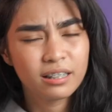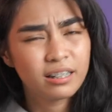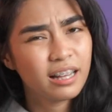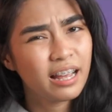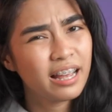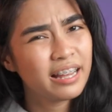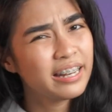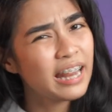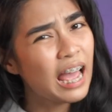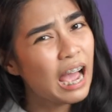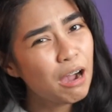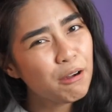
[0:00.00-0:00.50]

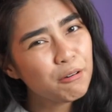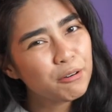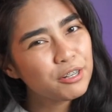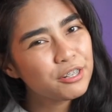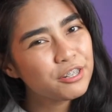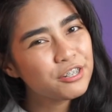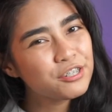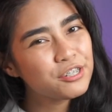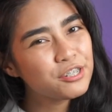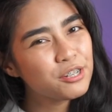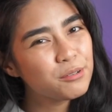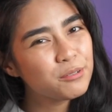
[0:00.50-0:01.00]
An hour
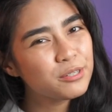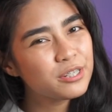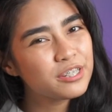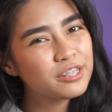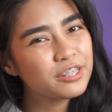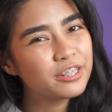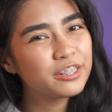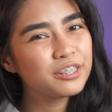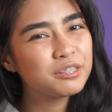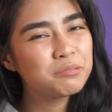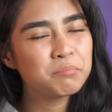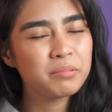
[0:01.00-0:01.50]
or so is
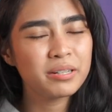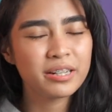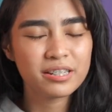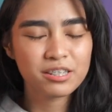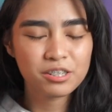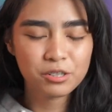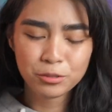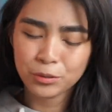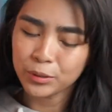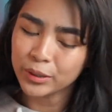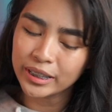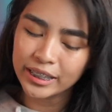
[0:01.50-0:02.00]
good, but
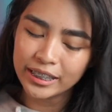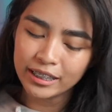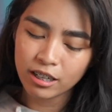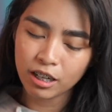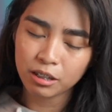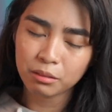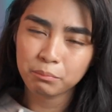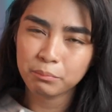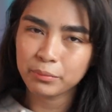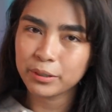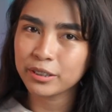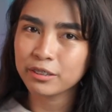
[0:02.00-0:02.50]
it's really
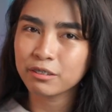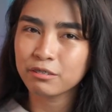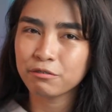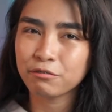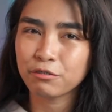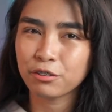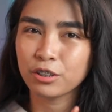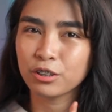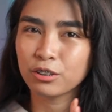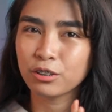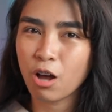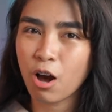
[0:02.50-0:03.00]
not built
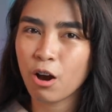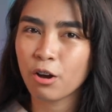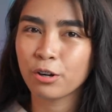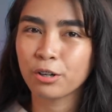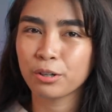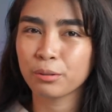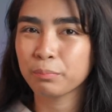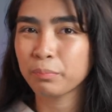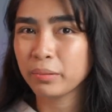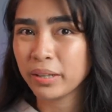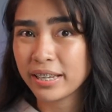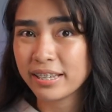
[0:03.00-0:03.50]
for
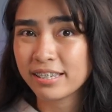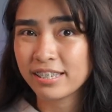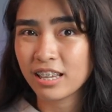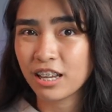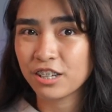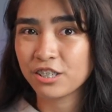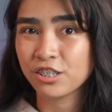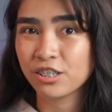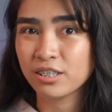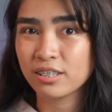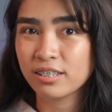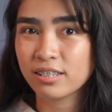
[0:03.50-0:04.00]
longer play
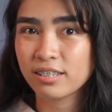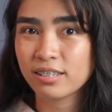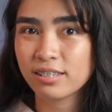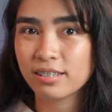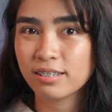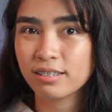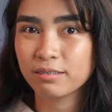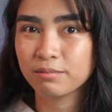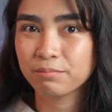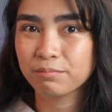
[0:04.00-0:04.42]
sessions.